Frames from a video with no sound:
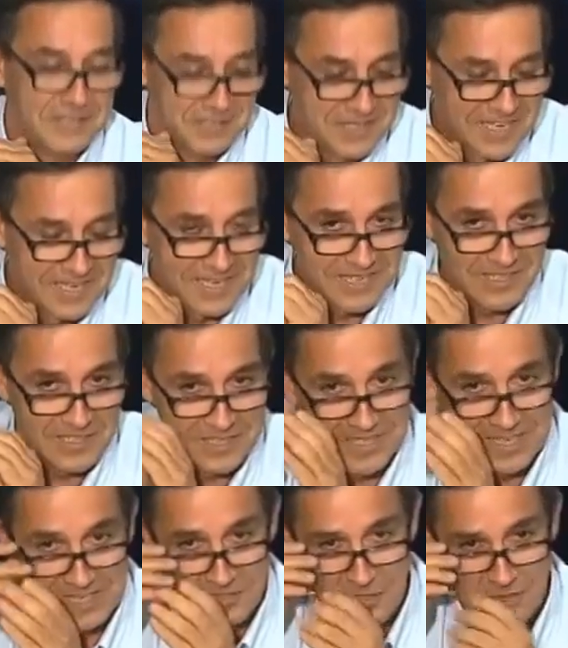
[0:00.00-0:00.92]
tell us
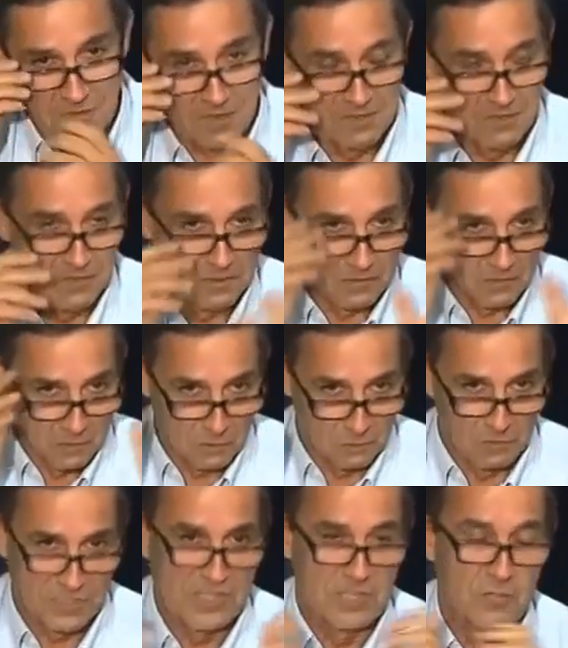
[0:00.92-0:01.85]
that
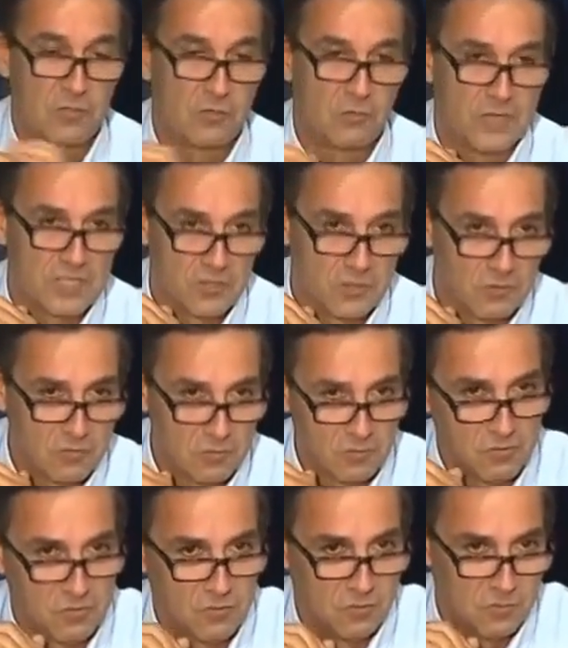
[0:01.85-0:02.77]
the Syrian question
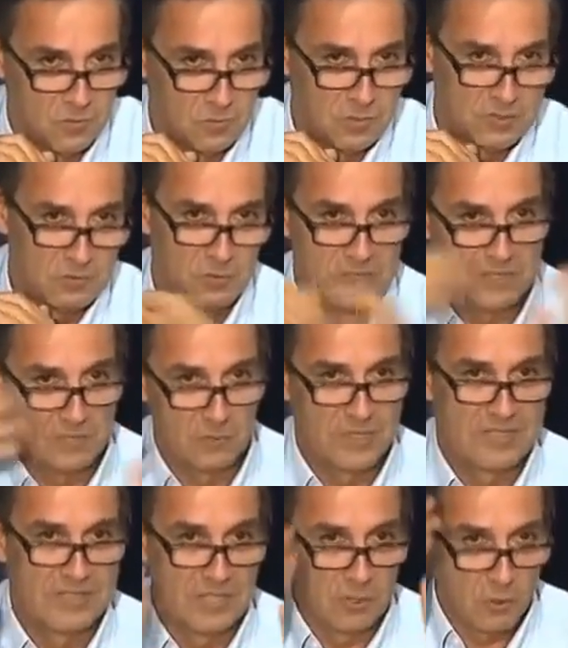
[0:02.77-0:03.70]
would be treated
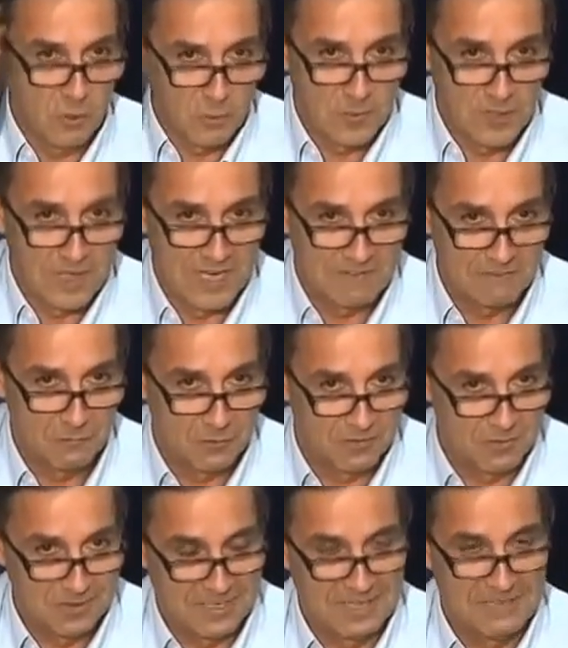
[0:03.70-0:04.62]
at the European
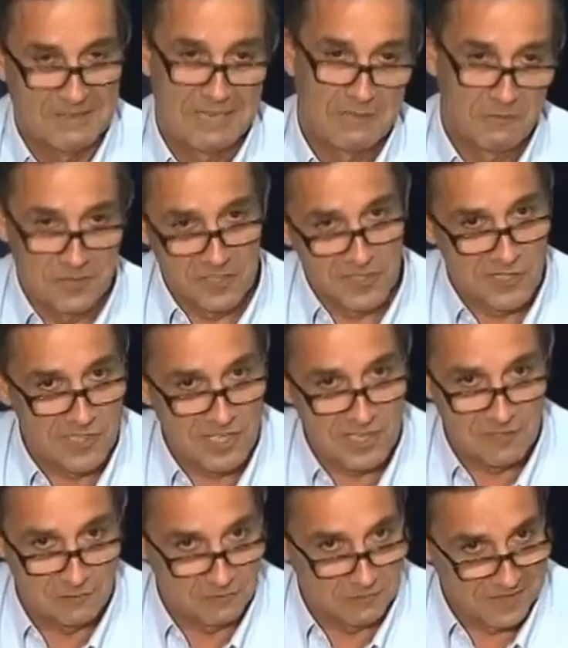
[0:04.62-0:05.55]
level, I felt
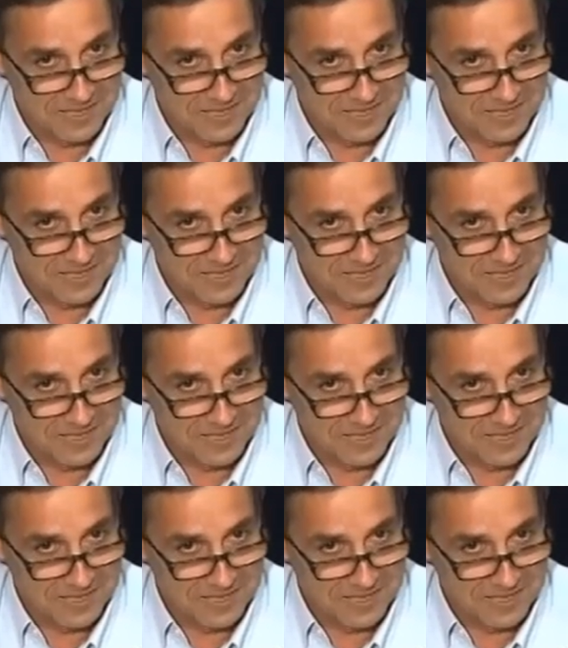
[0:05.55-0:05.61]
safe.